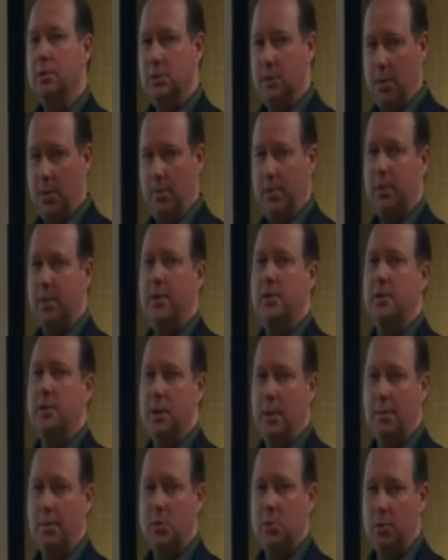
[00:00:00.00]
Typically, the
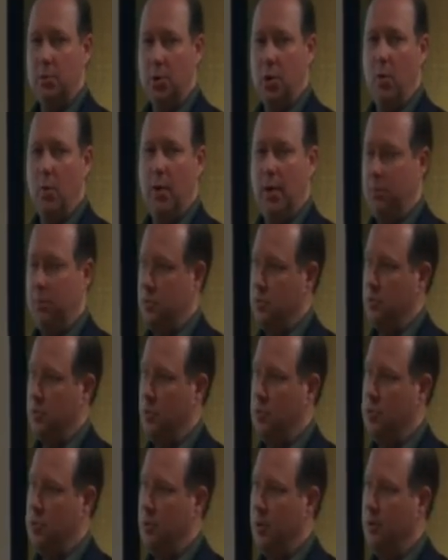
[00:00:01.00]
numbness will go away with
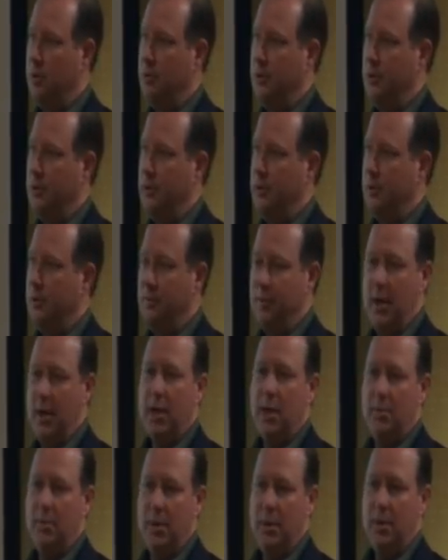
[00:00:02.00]
surgery. If they
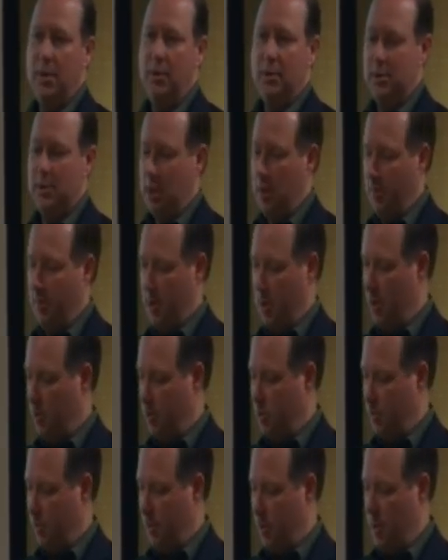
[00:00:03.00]
come in, though, and tell me,
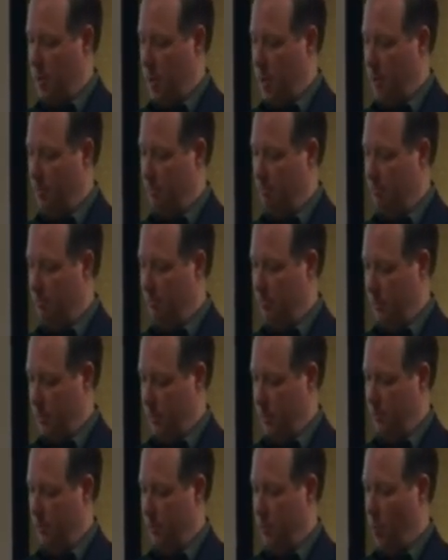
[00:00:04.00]
it's been numb
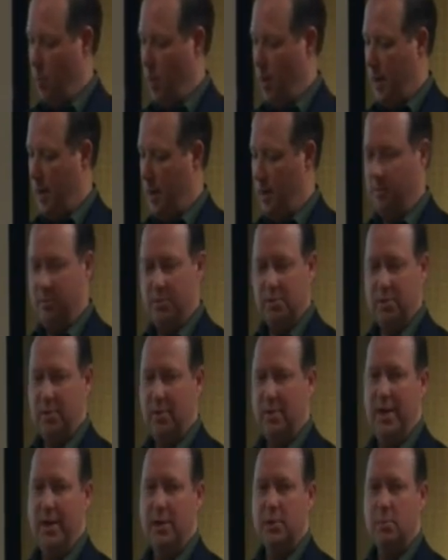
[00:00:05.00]
for a while, say
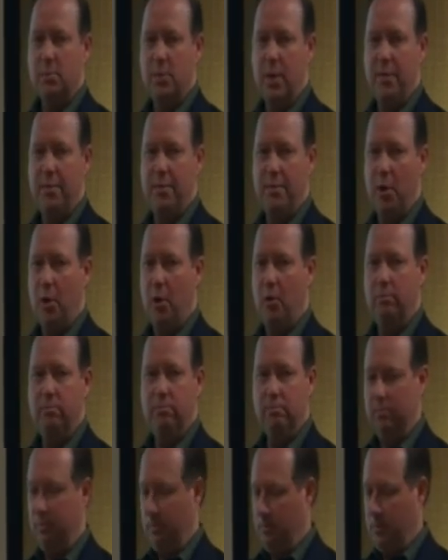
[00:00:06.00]
last month, though,
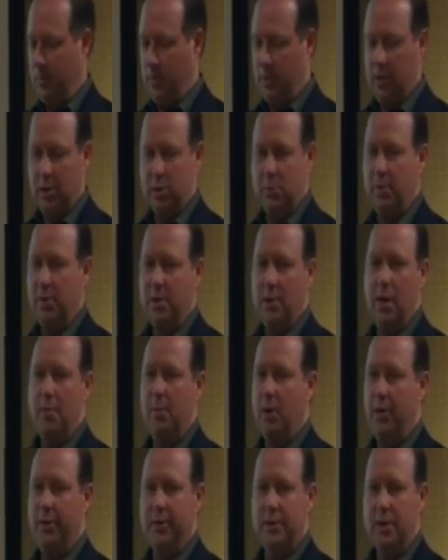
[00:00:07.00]
it's been numb
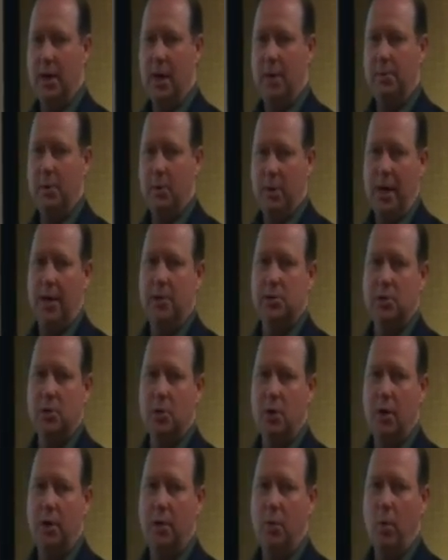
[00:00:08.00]
all the time. It hasn't
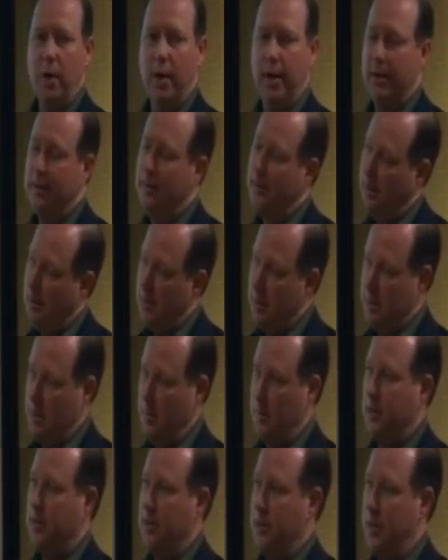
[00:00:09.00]
gone away.
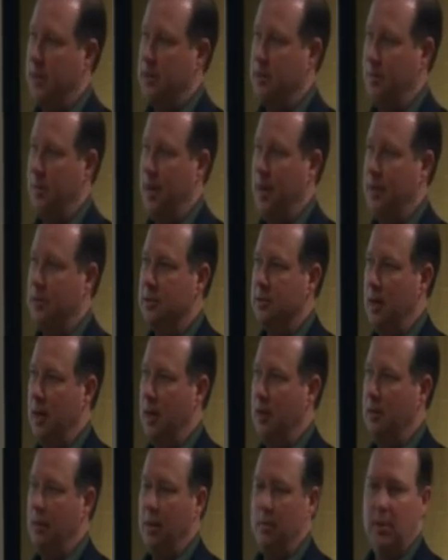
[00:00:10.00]
Typically, that's a bad
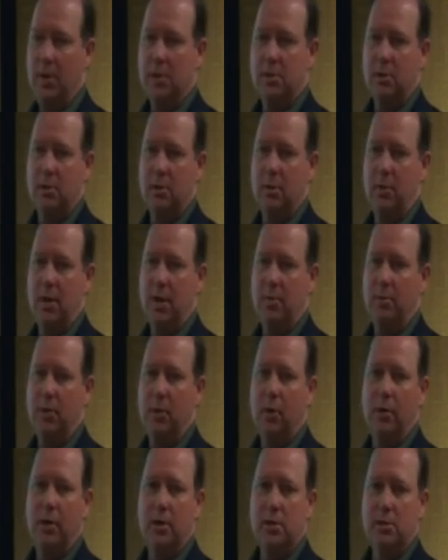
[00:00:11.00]
sign. That means that there may have been
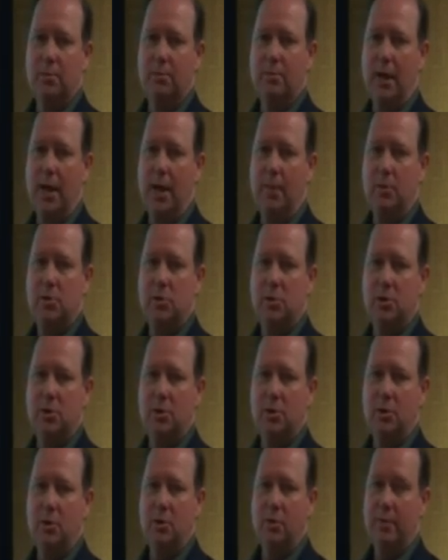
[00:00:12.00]
already some damage to the
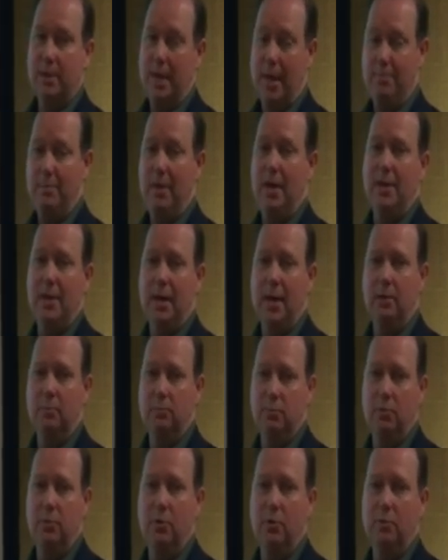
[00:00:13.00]
nerve, and that may not
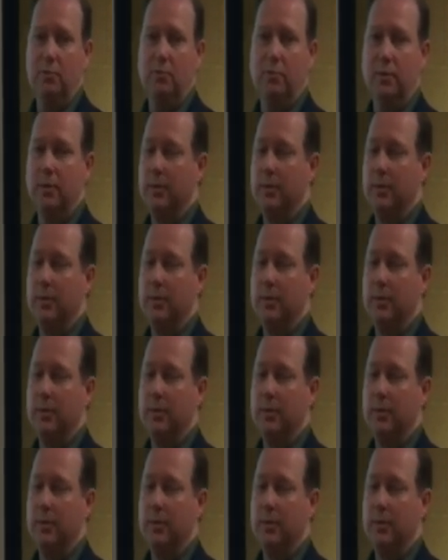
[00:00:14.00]
improve.